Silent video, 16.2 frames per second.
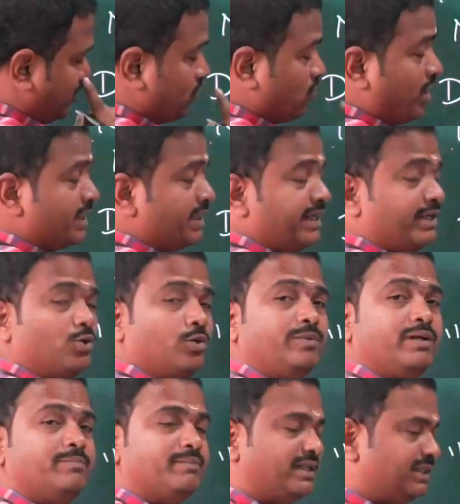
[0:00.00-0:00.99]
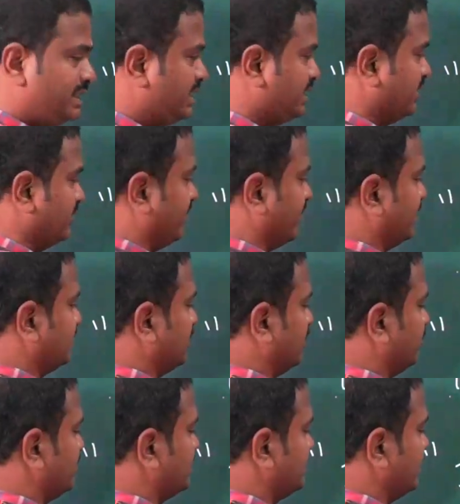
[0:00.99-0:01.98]
quantity to be measured. For
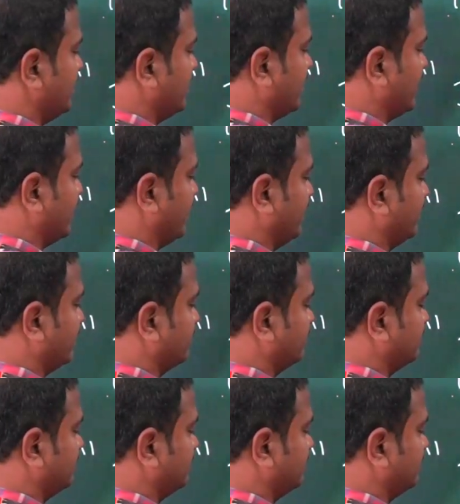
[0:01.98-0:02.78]
example, say current.